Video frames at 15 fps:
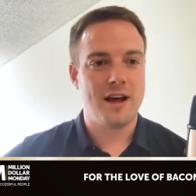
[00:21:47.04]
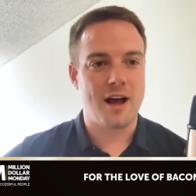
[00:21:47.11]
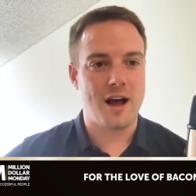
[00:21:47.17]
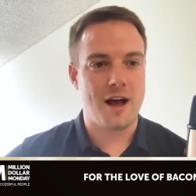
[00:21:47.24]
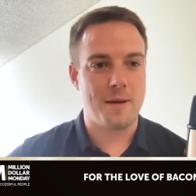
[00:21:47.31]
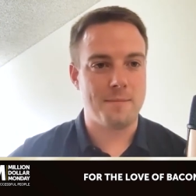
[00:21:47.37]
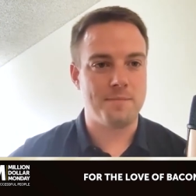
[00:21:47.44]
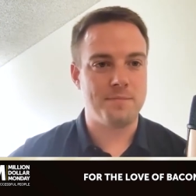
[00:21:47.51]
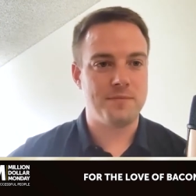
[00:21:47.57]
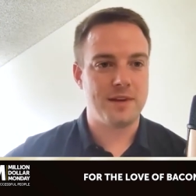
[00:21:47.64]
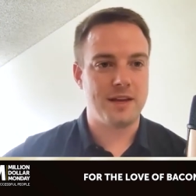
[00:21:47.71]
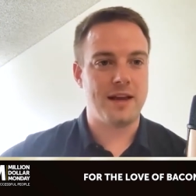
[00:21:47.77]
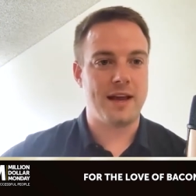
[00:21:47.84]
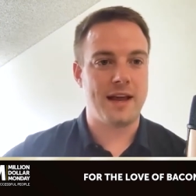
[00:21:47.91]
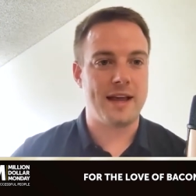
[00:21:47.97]
um,
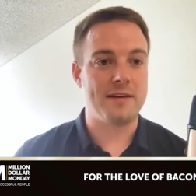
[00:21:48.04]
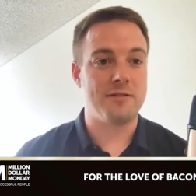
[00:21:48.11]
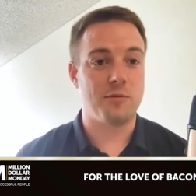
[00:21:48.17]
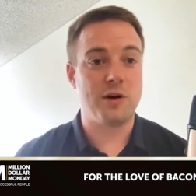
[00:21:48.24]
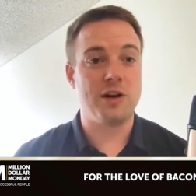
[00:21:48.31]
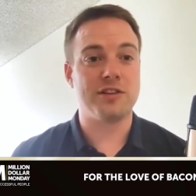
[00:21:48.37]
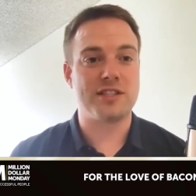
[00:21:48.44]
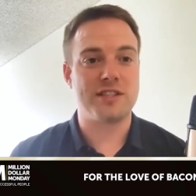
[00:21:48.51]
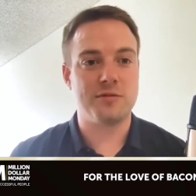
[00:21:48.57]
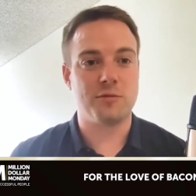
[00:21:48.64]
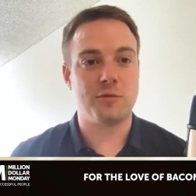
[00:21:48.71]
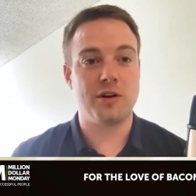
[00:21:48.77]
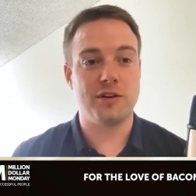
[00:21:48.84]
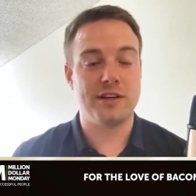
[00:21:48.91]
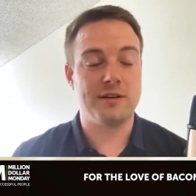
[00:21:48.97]
and real,
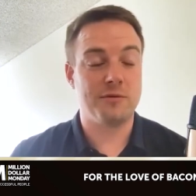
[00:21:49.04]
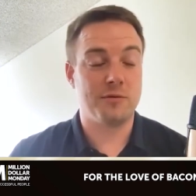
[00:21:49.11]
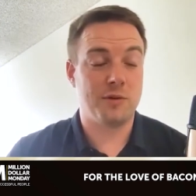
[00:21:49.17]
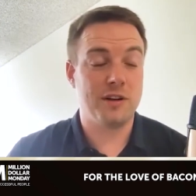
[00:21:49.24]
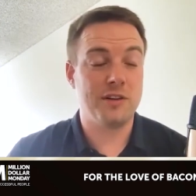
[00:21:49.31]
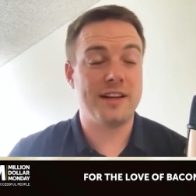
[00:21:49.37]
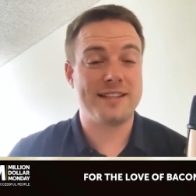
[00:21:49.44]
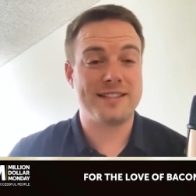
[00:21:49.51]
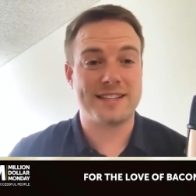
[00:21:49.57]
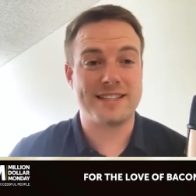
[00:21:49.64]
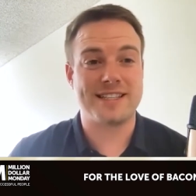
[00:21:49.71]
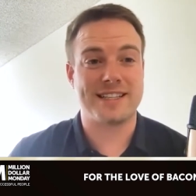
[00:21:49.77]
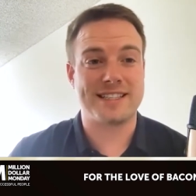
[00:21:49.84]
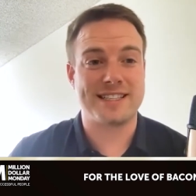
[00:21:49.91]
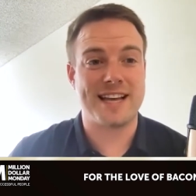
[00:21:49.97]
really realizing
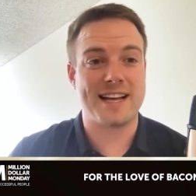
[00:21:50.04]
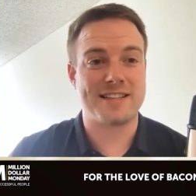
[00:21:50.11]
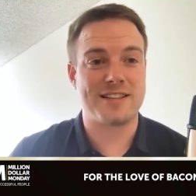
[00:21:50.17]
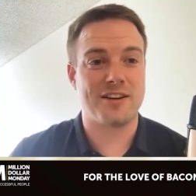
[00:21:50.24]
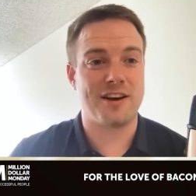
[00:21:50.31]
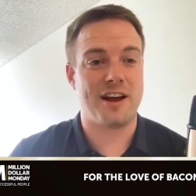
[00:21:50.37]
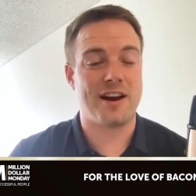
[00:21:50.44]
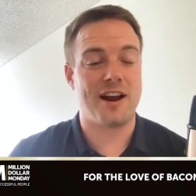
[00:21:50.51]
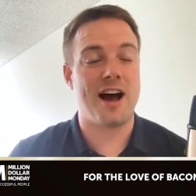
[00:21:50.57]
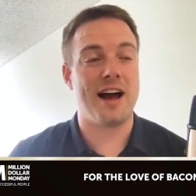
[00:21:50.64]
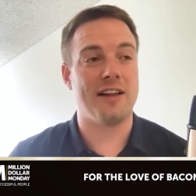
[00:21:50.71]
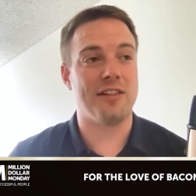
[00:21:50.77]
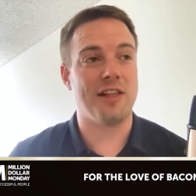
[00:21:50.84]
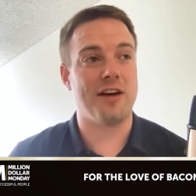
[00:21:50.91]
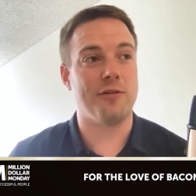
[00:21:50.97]
success on, on a
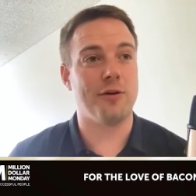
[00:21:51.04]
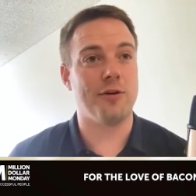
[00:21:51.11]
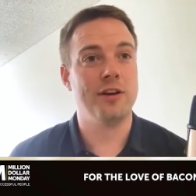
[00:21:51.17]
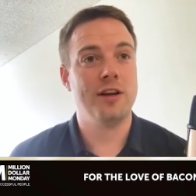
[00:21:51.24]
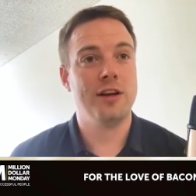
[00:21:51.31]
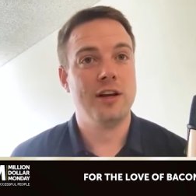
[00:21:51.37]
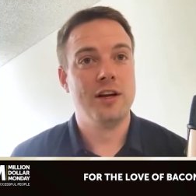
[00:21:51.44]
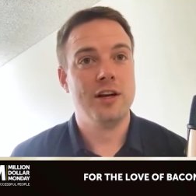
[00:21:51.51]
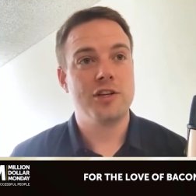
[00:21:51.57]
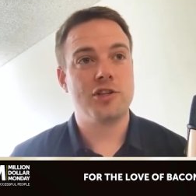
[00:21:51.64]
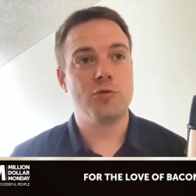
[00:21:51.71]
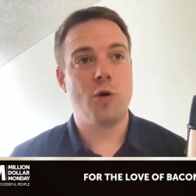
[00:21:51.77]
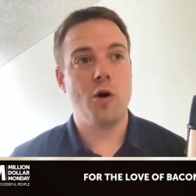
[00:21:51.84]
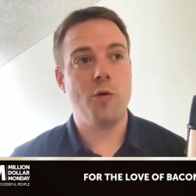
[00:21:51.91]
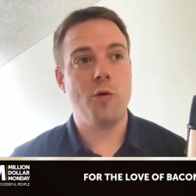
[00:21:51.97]
high level. So what